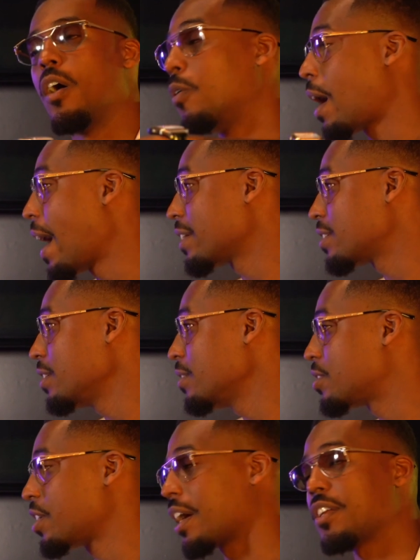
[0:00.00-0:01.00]
Oh,
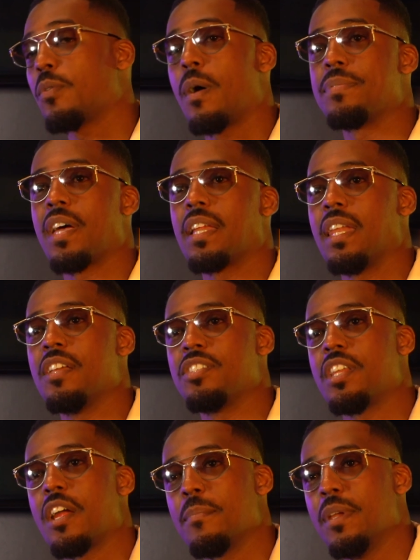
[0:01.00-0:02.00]
actually, check out the website
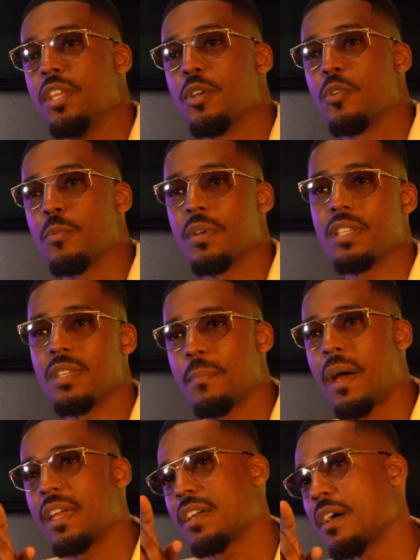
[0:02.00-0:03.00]
Legendary Media Group because it
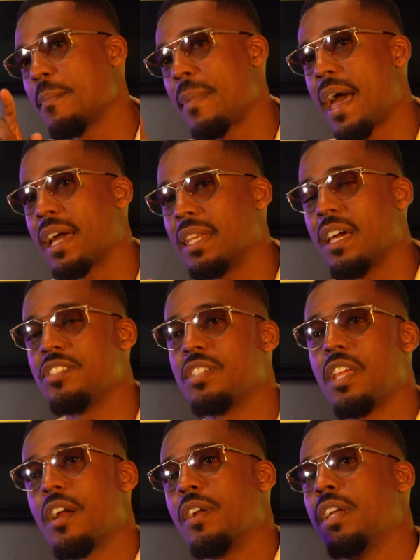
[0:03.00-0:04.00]
might come back.
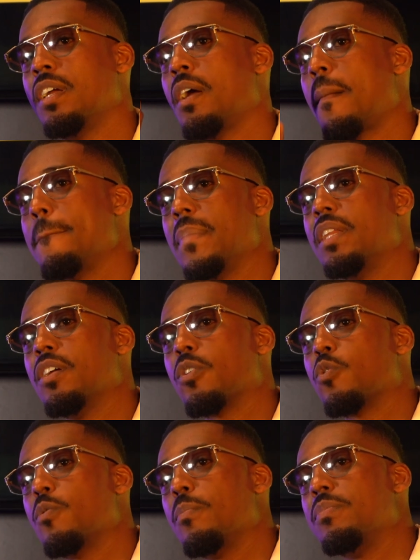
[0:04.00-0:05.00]
Legendary
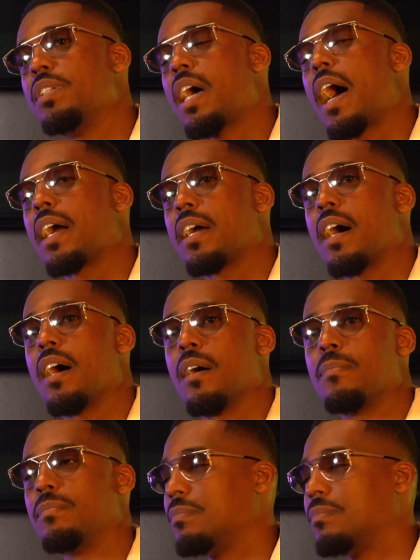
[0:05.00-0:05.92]
mediagroup.com.